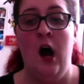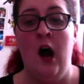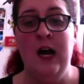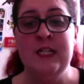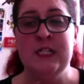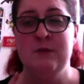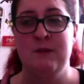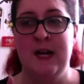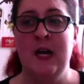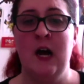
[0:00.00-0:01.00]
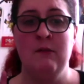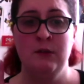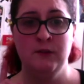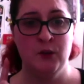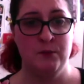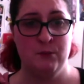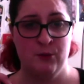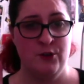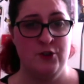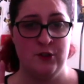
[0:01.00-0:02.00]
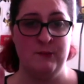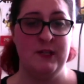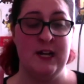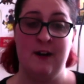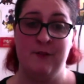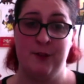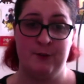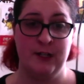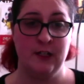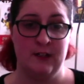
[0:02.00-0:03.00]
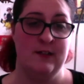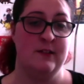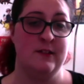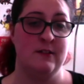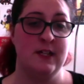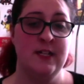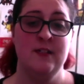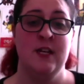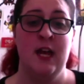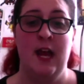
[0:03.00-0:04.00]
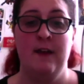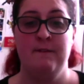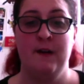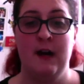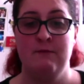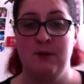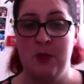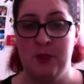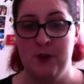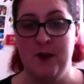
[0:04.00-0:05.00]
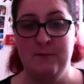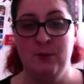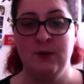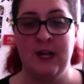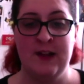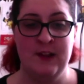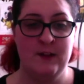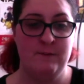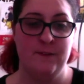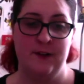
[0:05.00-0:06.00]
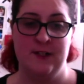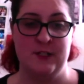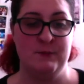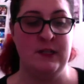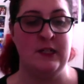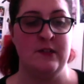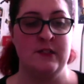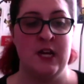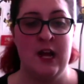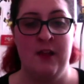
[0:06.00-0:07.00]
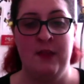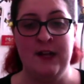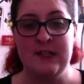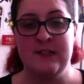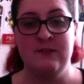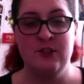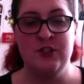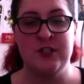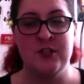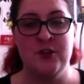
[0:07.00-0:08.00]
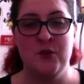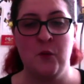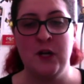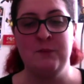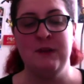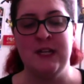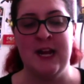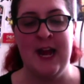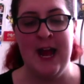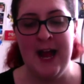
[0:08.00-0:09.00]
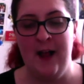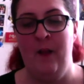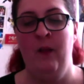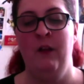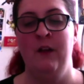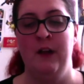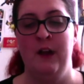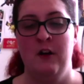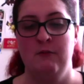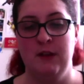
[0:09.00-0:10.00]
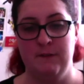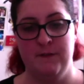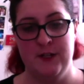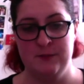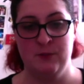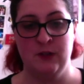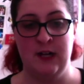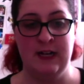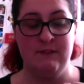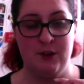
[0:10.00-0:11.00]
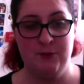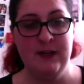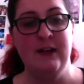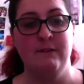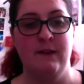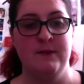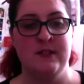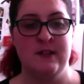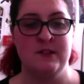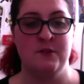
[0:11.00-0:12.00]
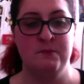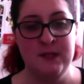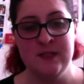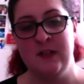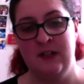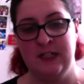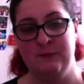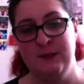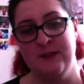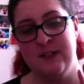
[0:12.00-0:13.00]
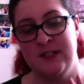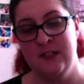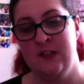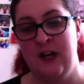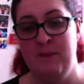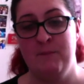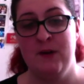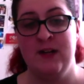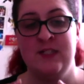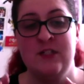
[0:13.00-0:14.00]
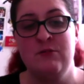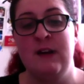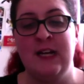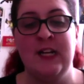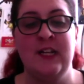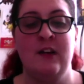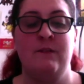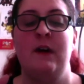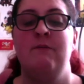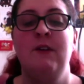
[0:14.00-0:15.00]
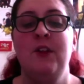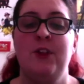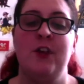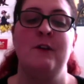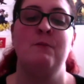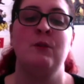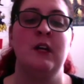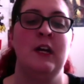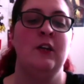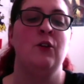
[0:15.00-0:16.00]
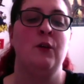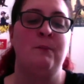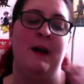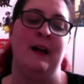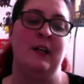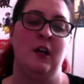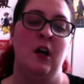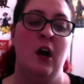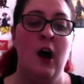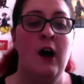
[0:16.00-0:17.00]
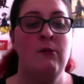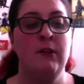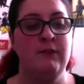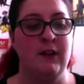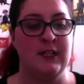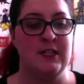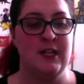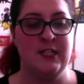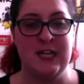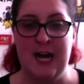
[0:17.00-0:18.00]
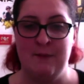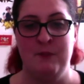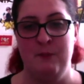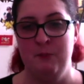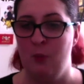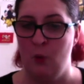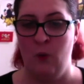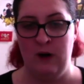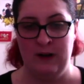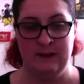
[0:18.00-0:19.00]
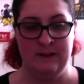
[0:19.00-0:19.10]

I swear I would have gotten more enjoyment out of the Throne of Glass series if I had read the third book and then the first, because that series just annoyed me to hell with the first book. I gave it a 3 out of 5 stars. There were bits I liked, bits I didn't like, but I still reckon that if I had read the third book and gone back, I would have liked it a tad bit more.